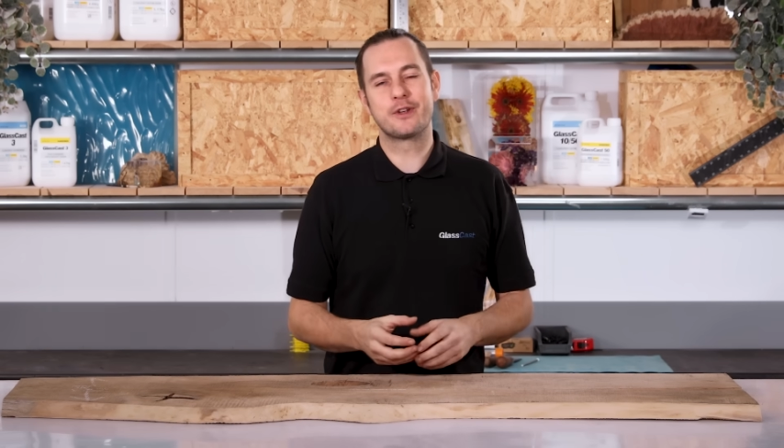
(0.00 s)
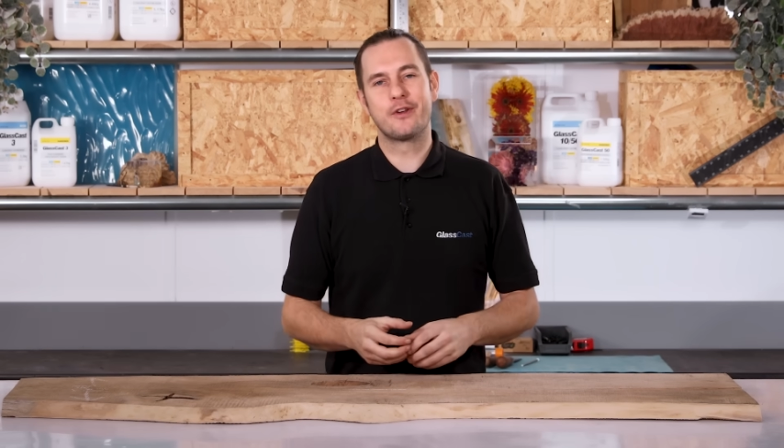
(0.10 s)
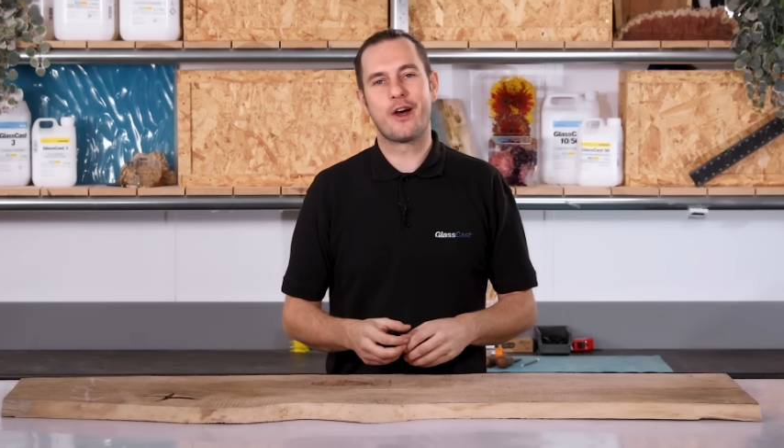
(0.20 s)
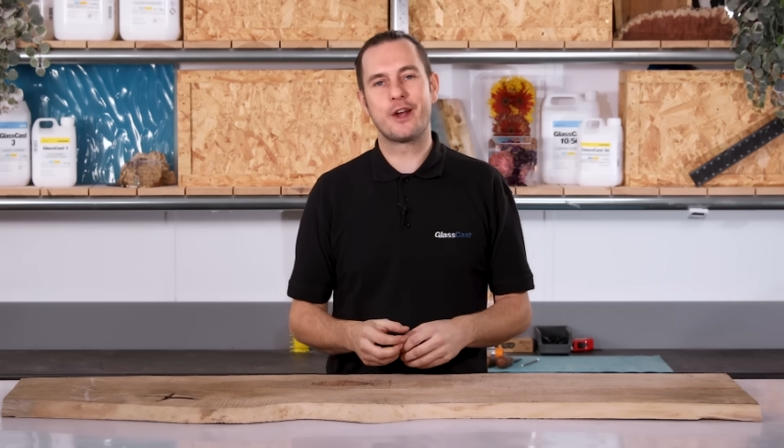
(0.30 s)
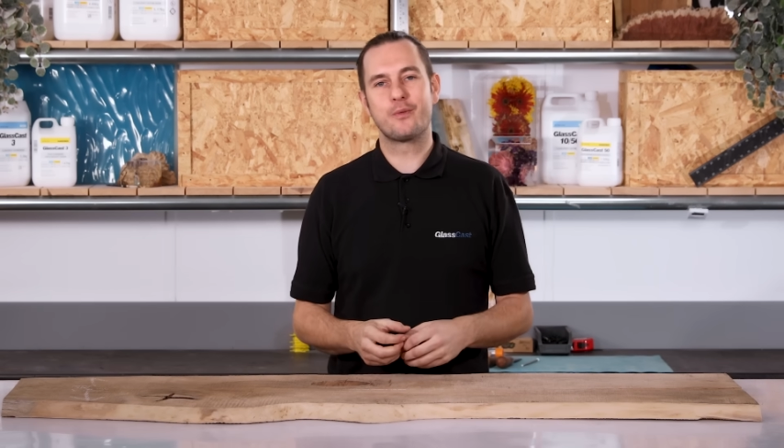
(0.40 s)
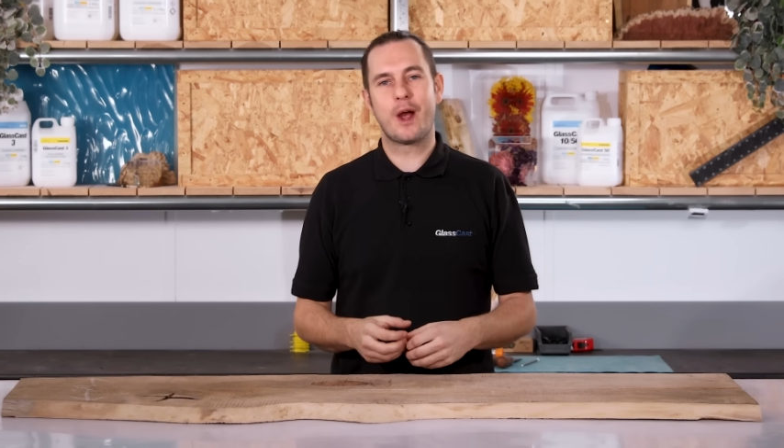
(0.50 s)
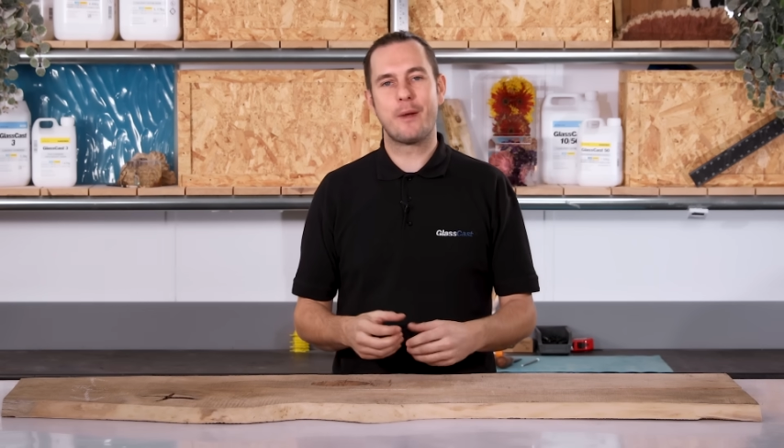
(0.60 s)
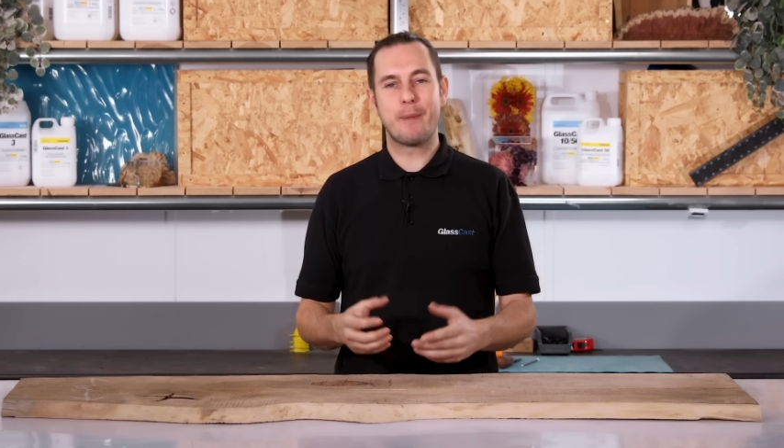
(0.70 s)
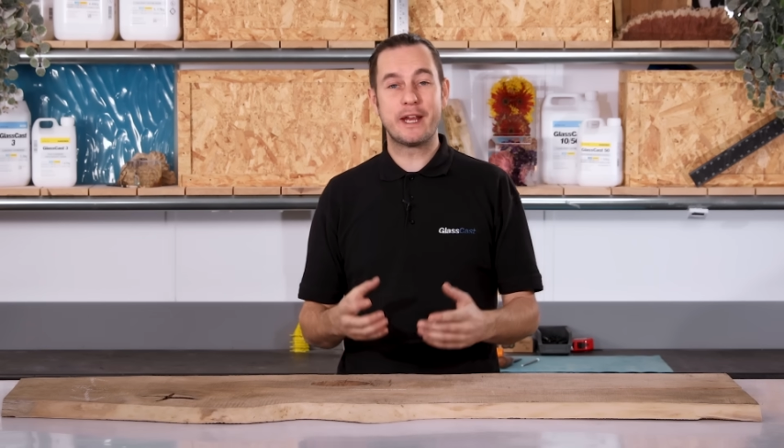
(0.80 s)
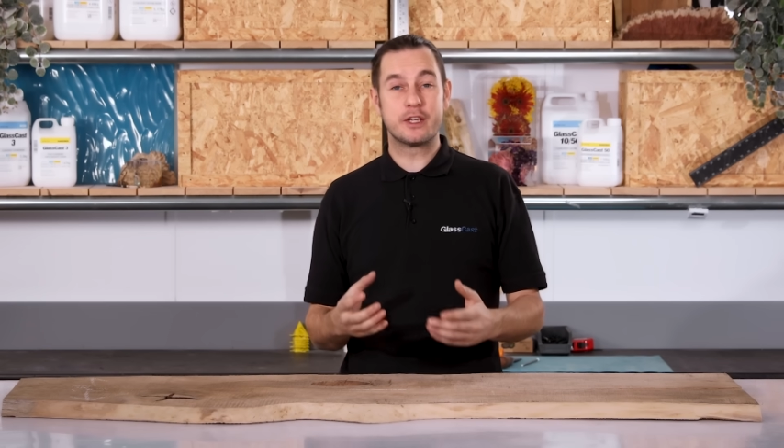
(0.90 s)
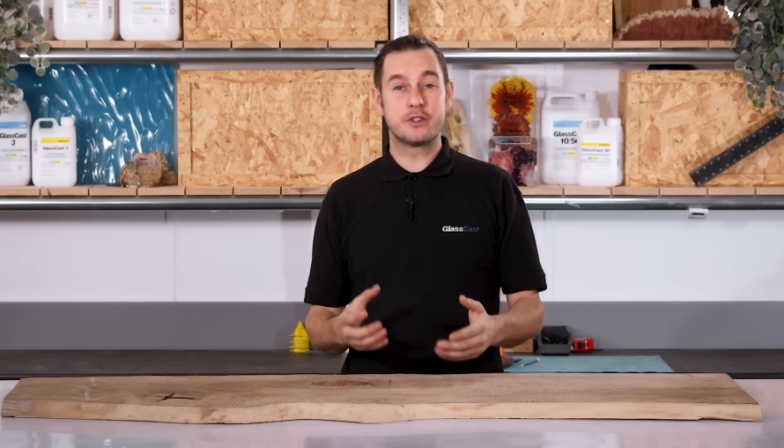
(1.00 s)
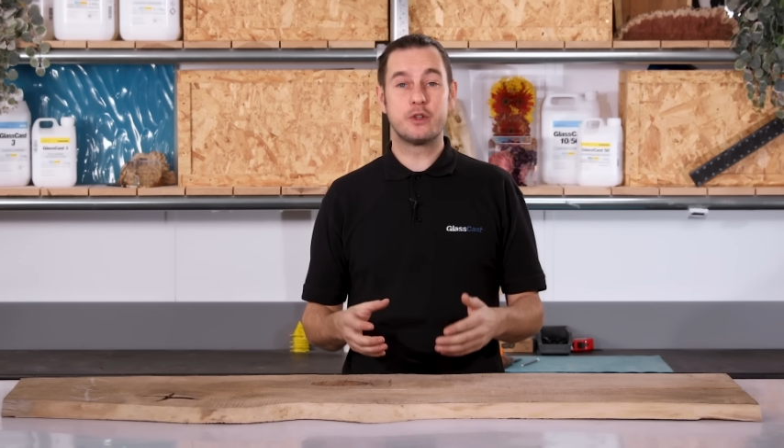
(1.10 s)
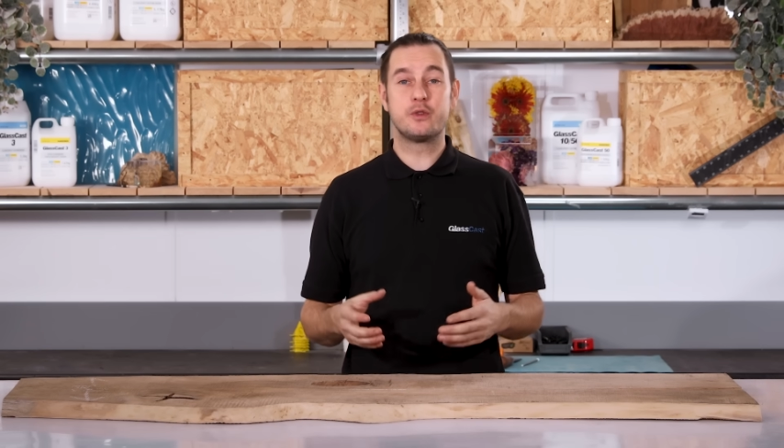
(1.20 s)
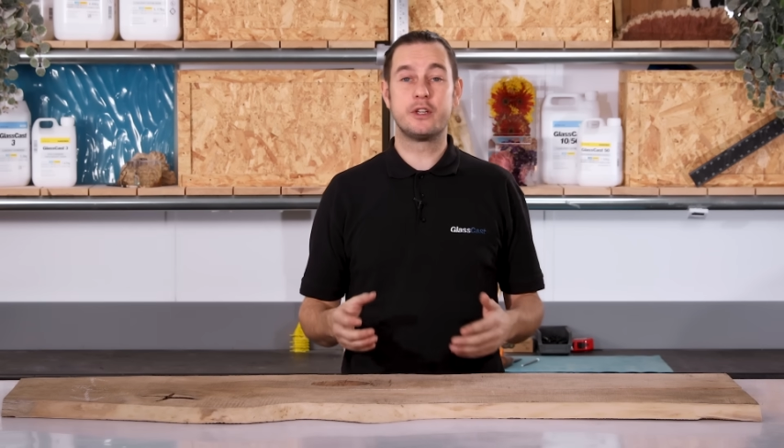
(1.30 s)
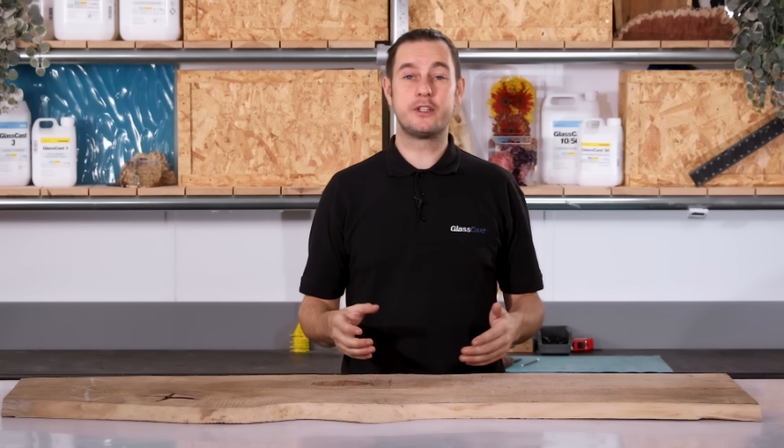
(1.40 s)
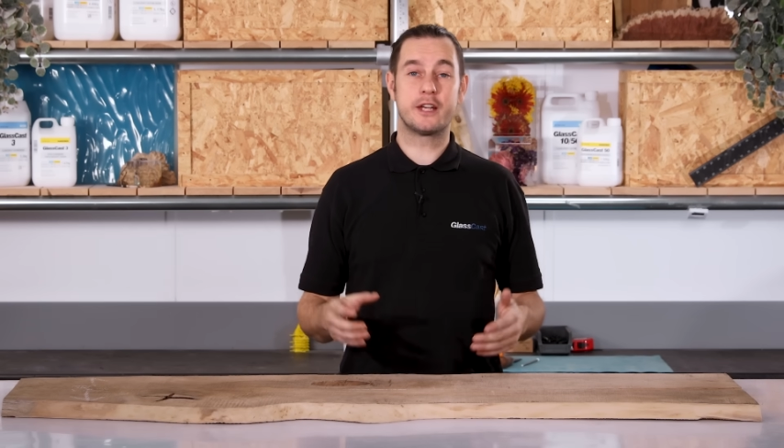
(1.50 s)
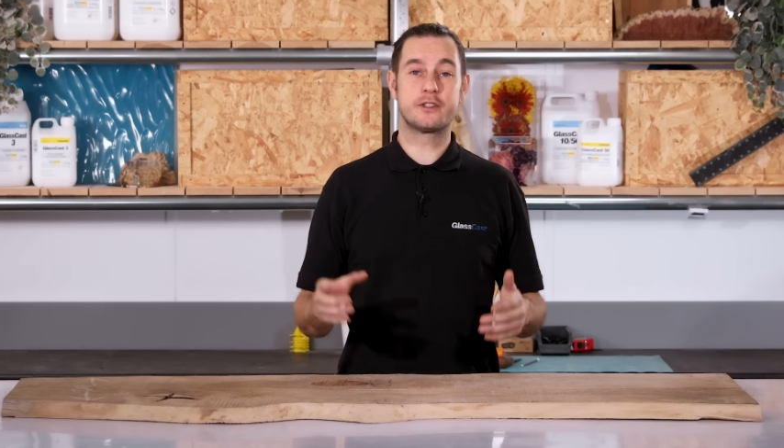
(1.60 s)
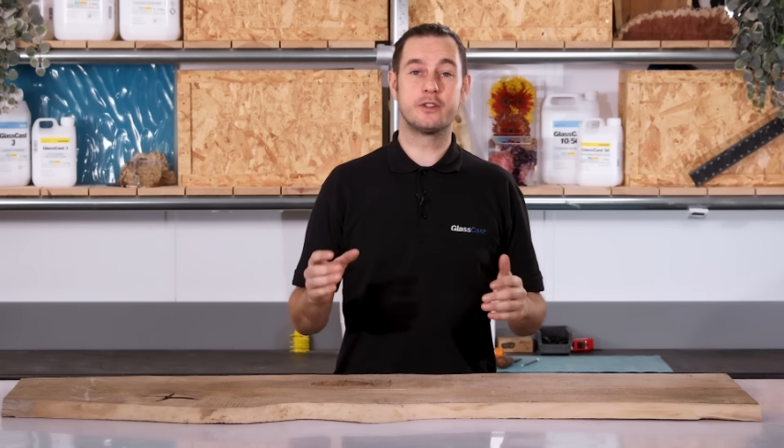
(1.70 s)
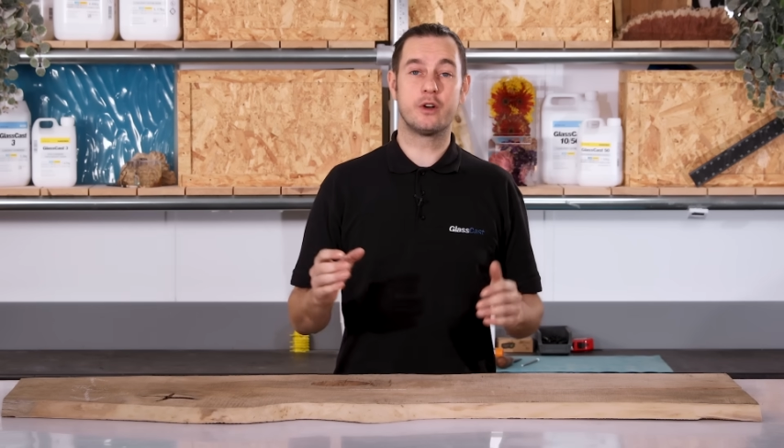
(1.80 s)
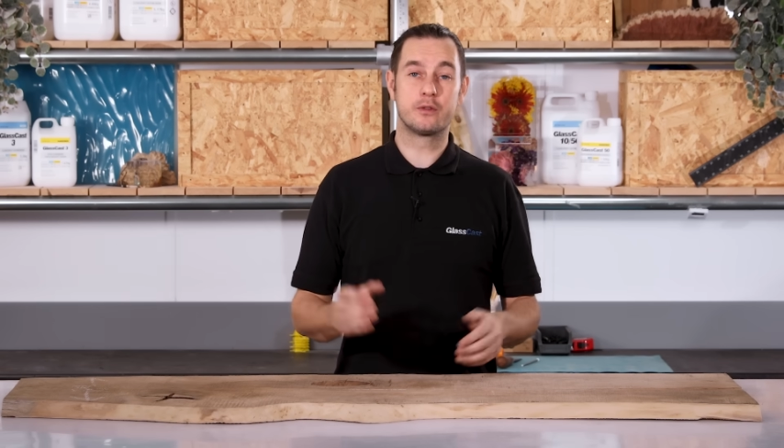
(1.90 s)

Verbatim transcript: online where makers do suggest an